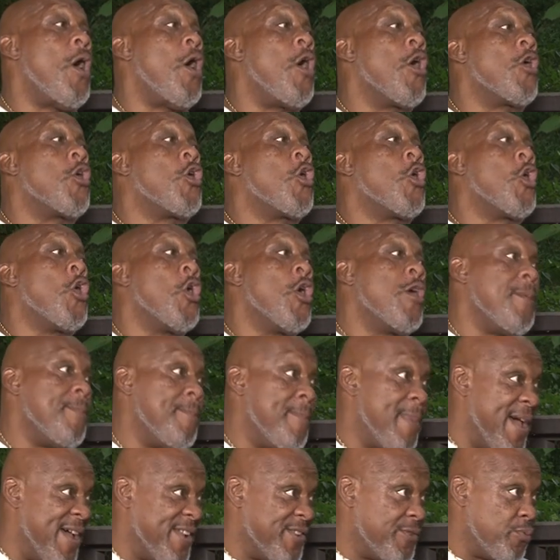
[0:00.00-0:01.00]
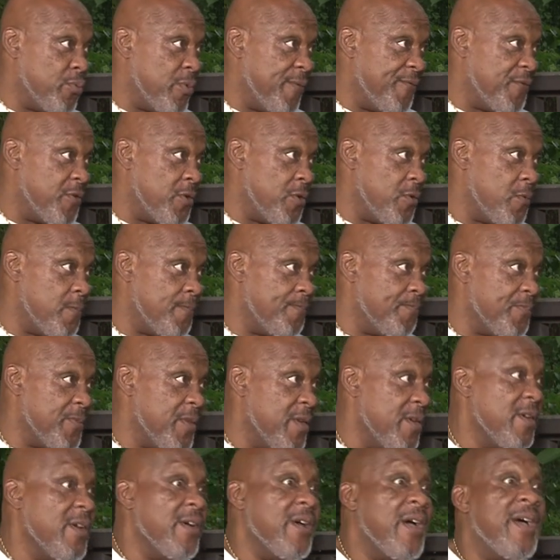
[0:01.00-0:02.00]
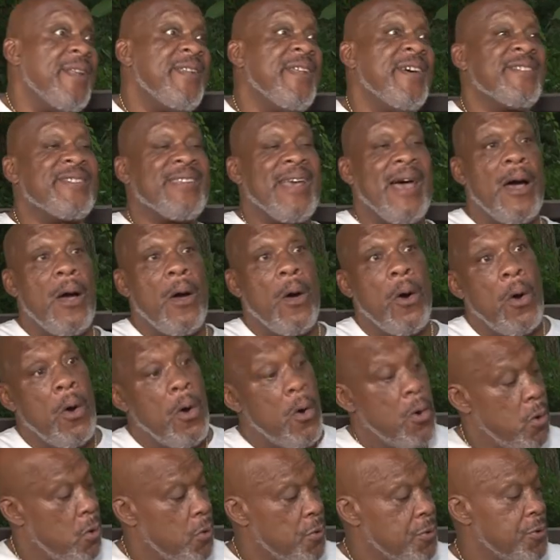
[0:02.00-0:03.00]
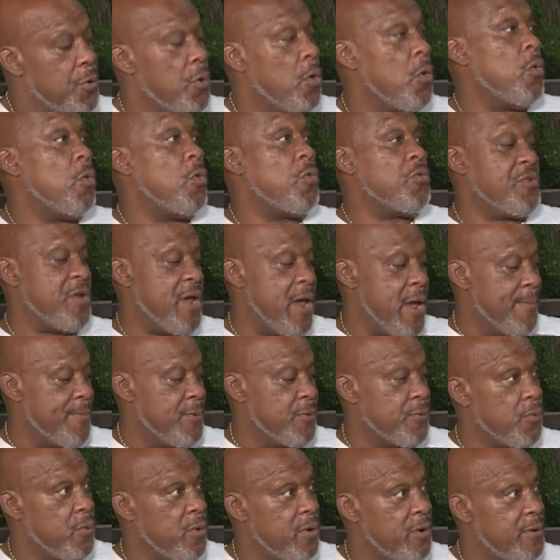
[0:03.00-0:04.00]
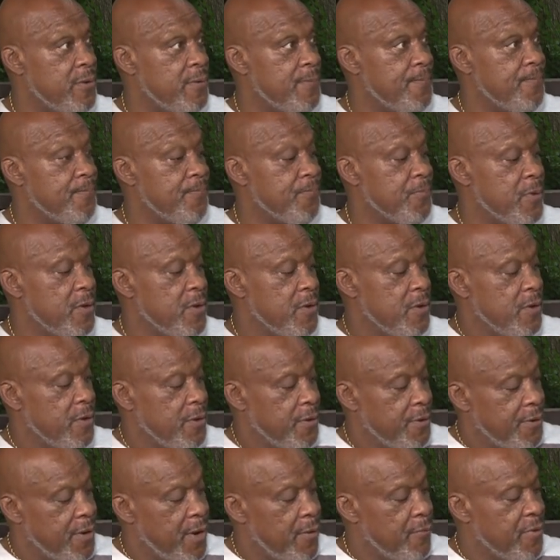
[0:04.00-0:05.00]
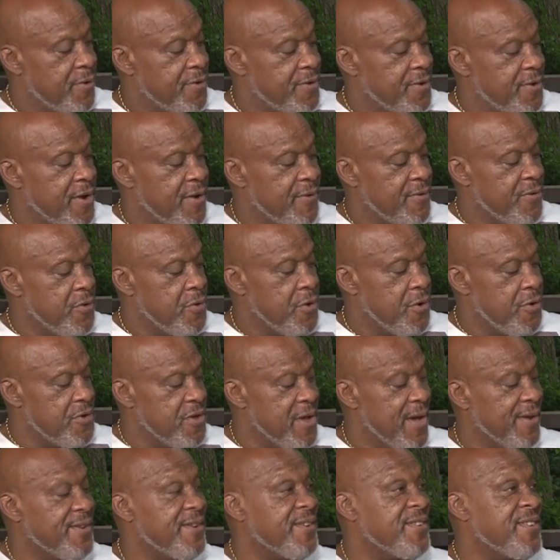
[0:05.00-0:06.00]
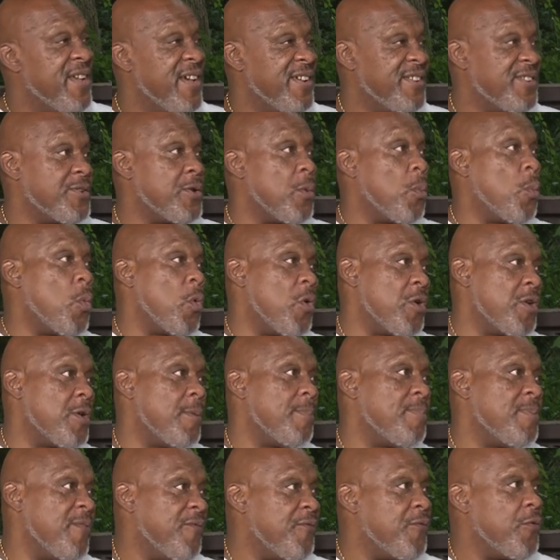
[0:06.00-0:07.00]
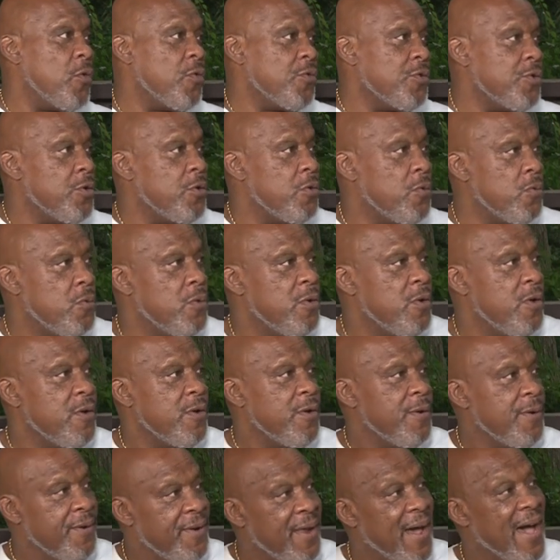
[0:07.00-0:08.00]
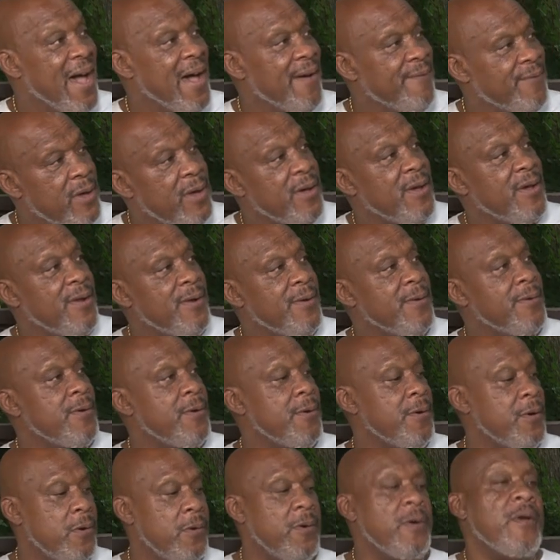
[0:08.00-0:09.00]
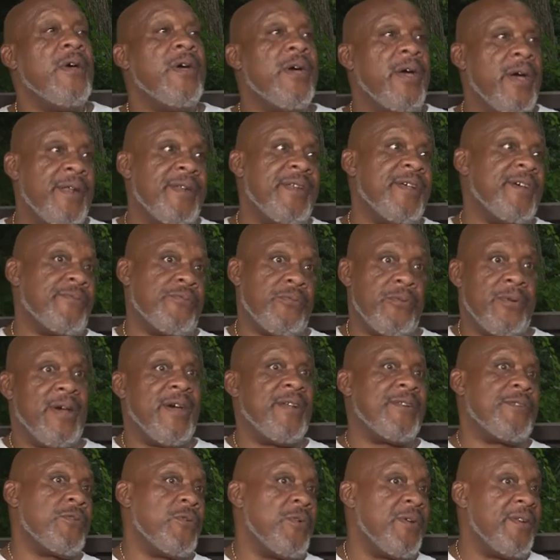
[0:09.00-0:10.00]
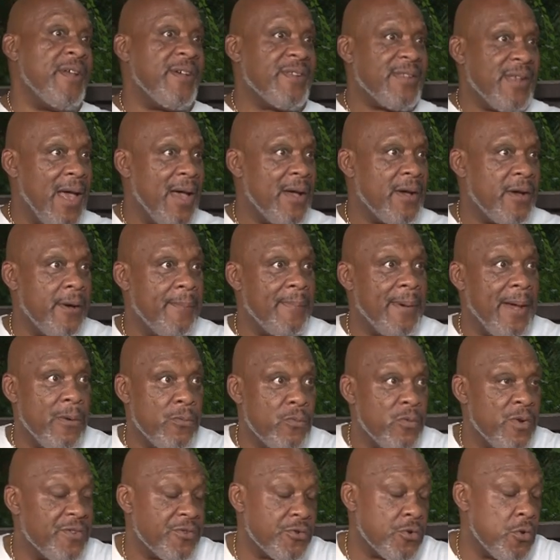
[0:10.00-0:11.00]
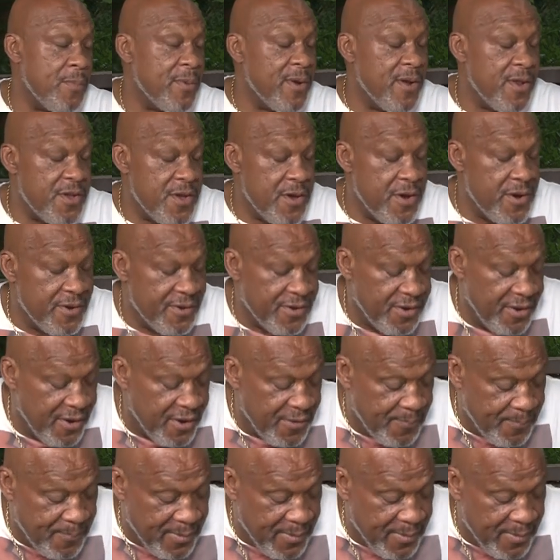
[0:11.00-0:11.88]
a good match with you. Mm-hmm. And that's how all the old timers were. You got to test the water before you dive in, you know? And that's what I do, and that's how come I went so many years in this